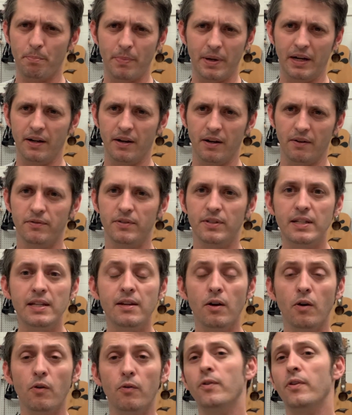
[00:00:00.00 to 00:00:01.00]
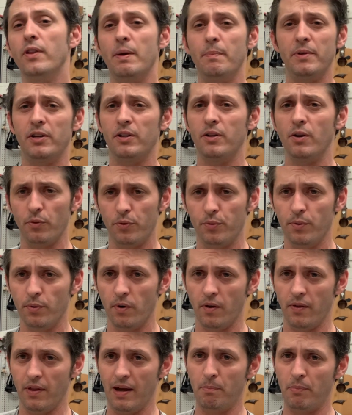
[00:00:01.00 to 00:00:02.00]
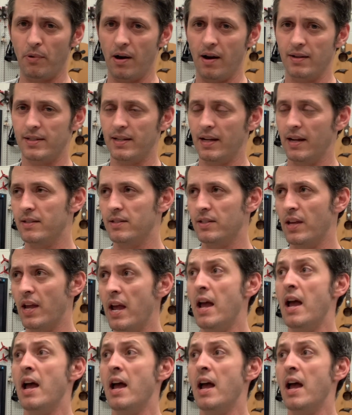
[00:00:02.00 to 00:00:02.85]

big enough deal for them to go through all that process.